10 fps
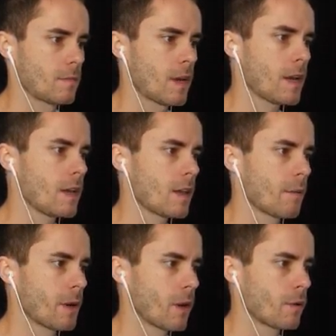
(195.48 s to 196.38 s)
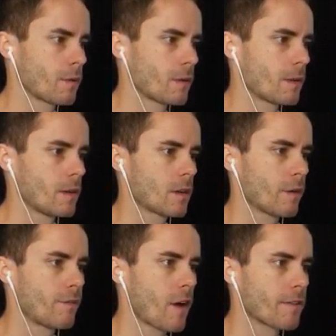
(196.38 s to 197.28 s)
Hey, there we go.
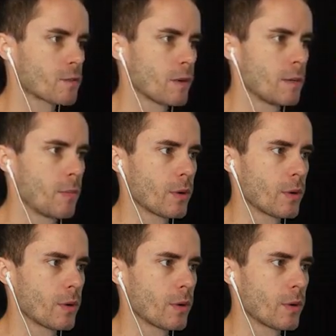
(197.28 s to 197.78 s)
Got five Swindon